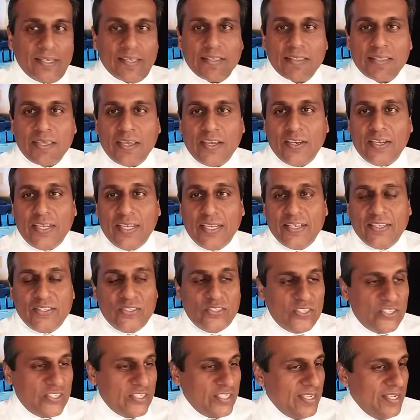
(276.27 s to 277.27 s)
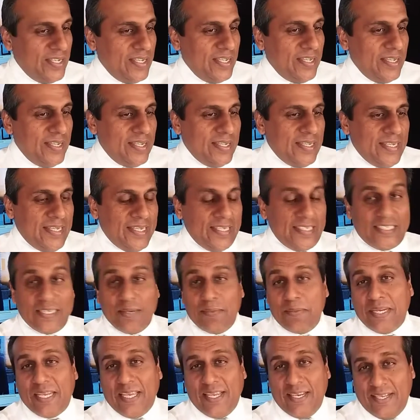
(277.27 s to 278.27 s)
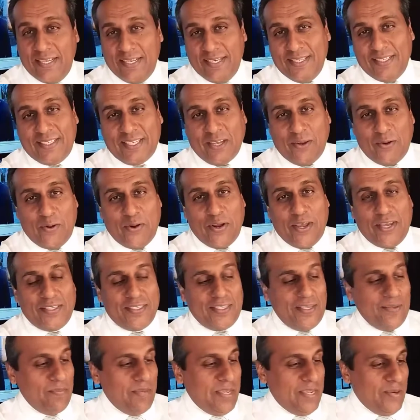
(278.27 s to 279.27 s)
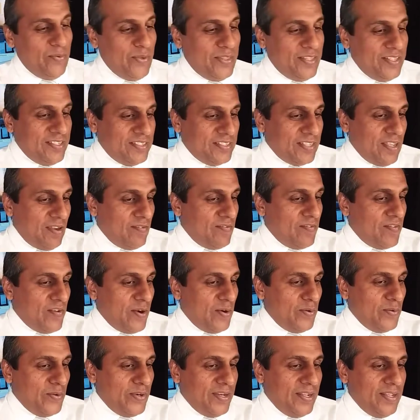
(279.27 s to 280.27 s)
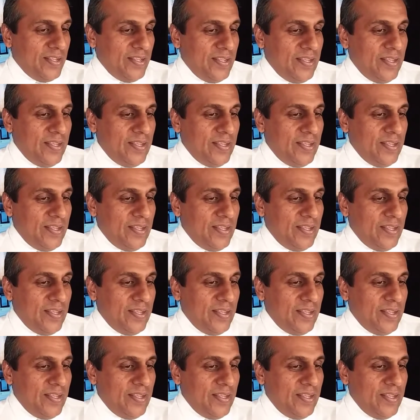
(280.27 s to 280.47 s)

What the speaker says: There he is, intimidating, terrorizing me with his cell phone.